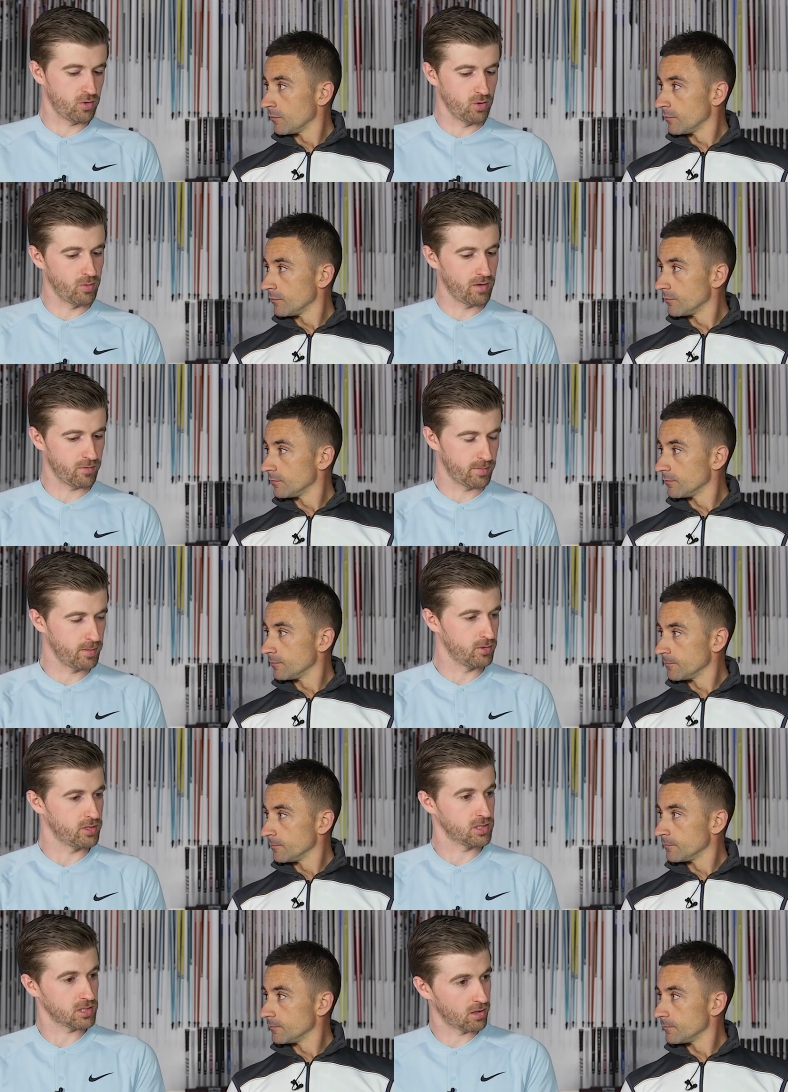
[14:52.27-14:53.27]
Speaker 1: of a cool way for
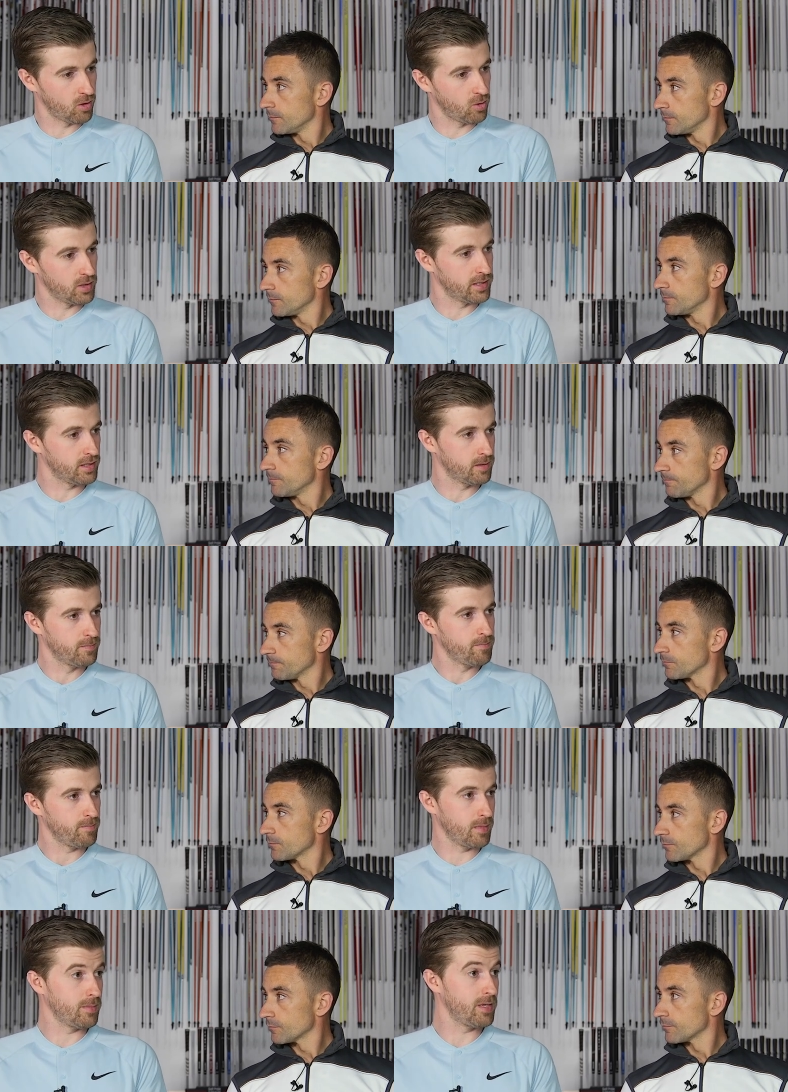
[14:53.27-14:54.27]
people to slowly
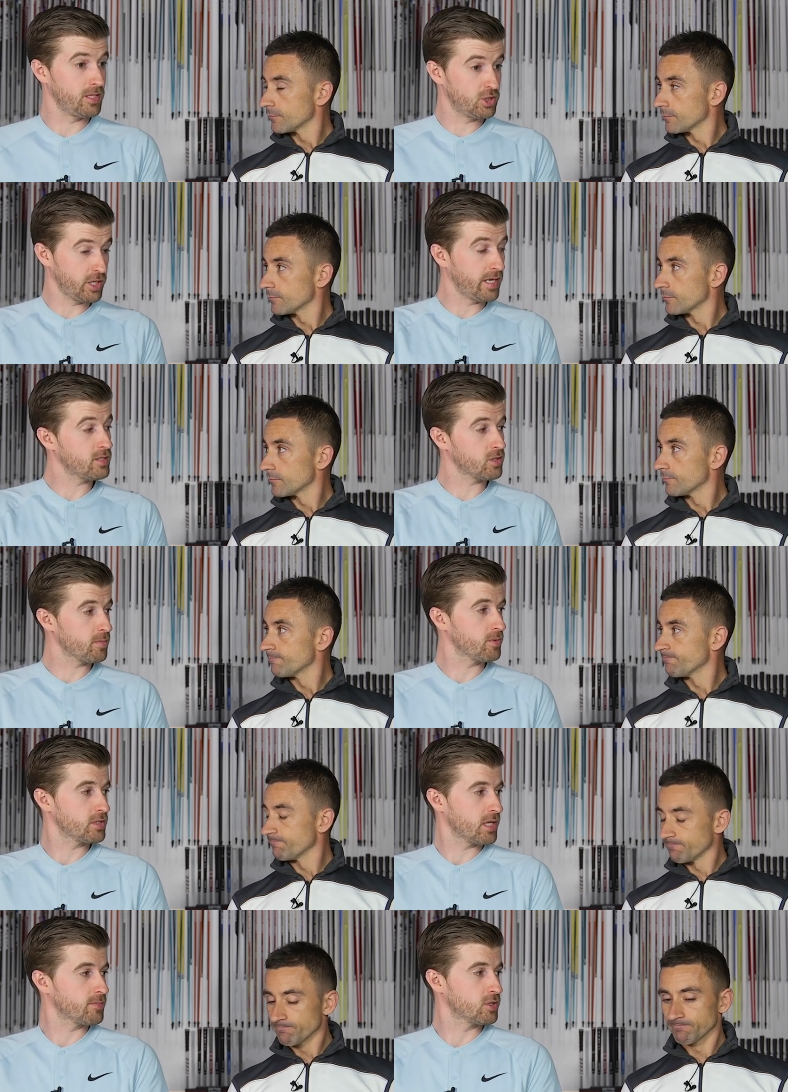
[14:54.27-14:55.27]
maybe change their
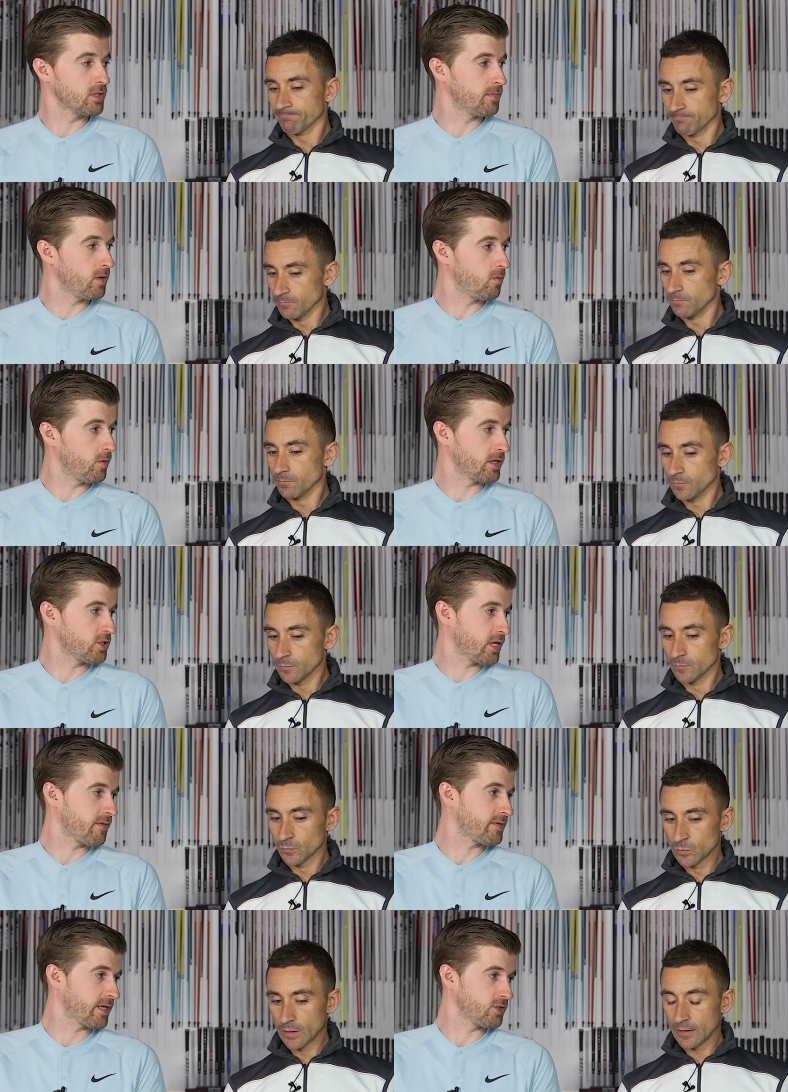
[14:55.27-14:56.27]
perception about what a
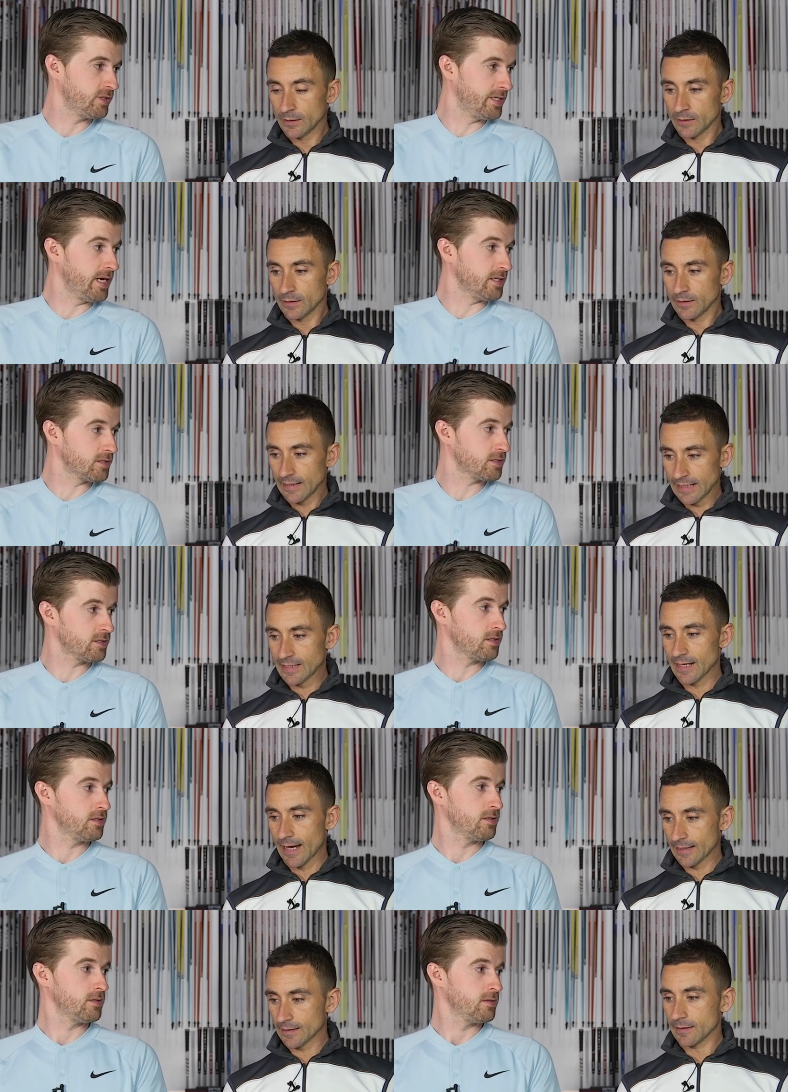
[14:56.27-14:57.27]
shaft actually does.
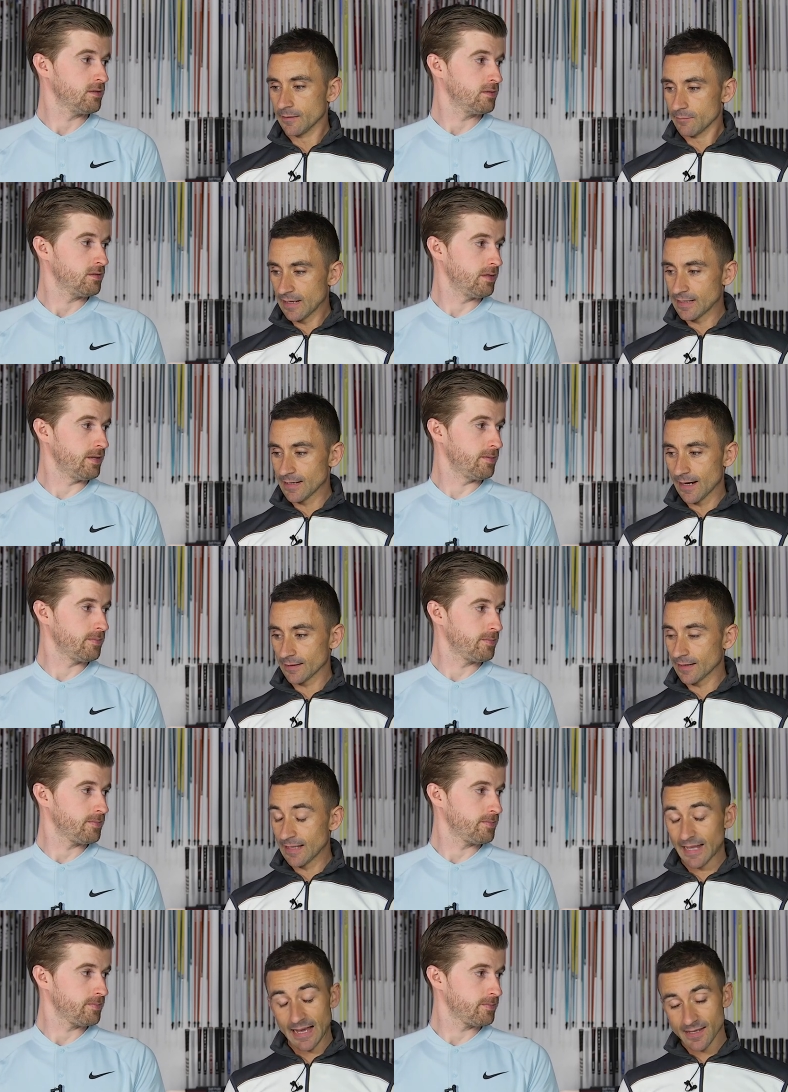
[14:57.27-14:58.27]
Exactly,
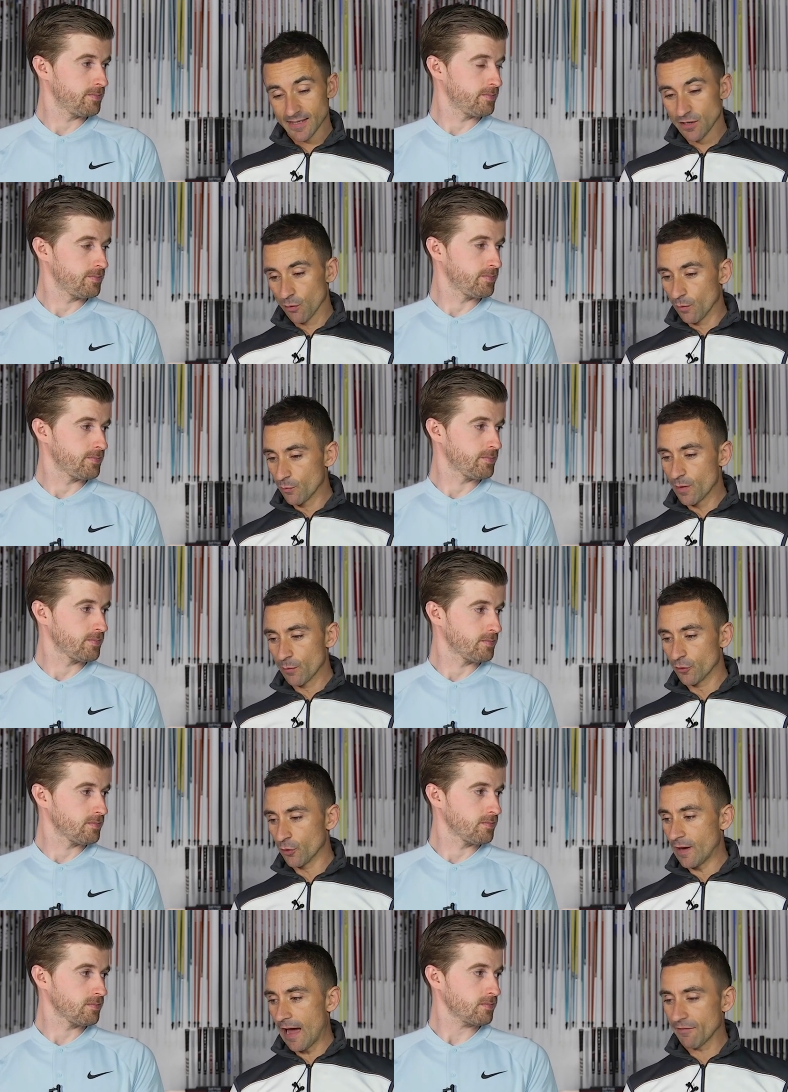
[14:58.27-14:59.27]
exactly.
Speaker 2: Yeah. And that's, you know, when we were
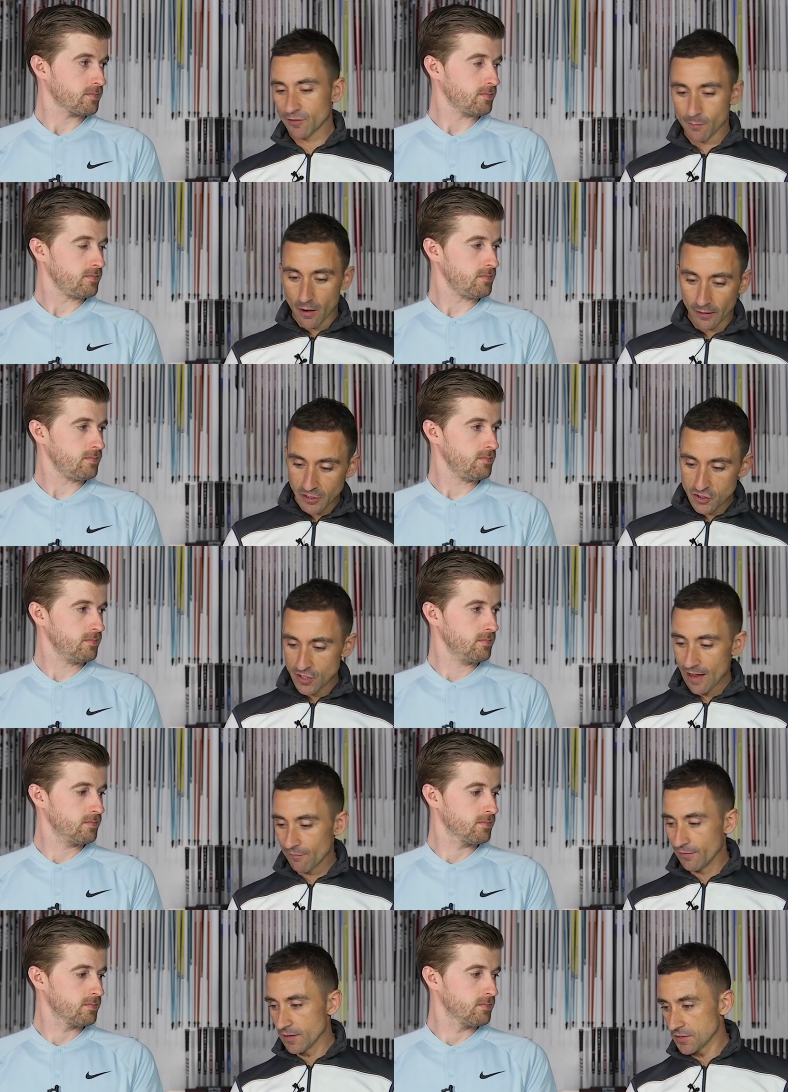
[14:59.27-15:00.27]
doing aftermarket
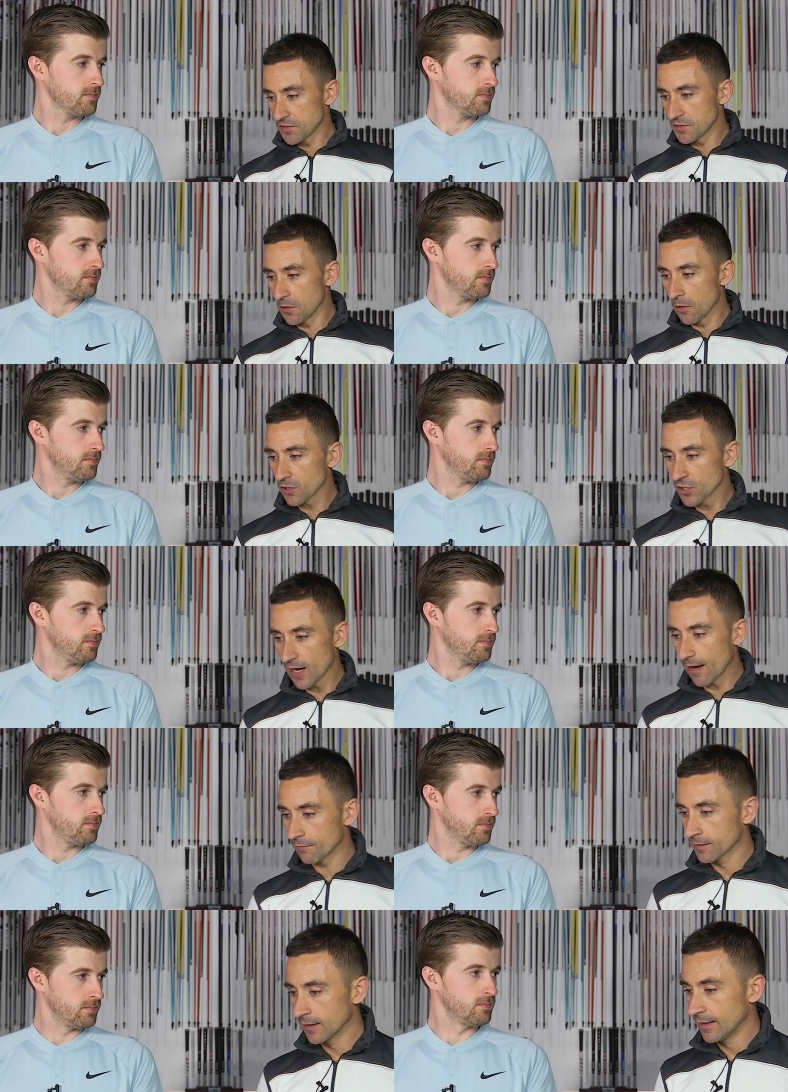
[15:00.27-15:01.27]
shaft versus stock
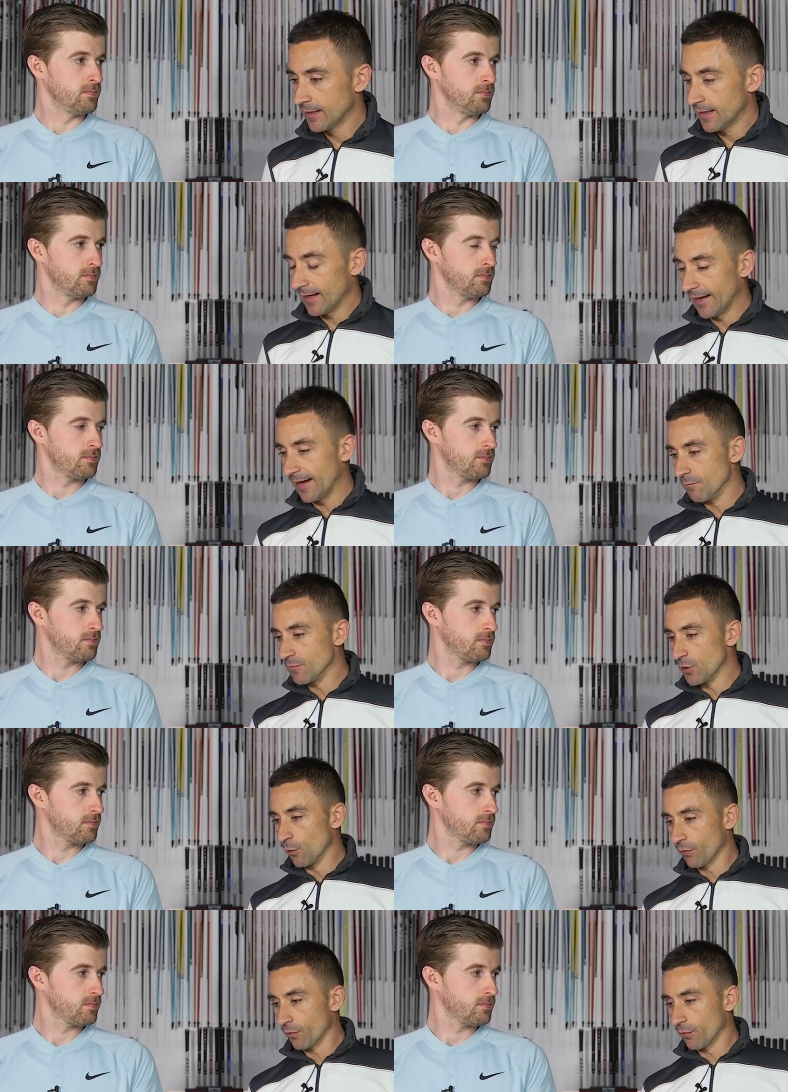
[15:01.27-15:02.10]
shaft, mm-hmm. um, you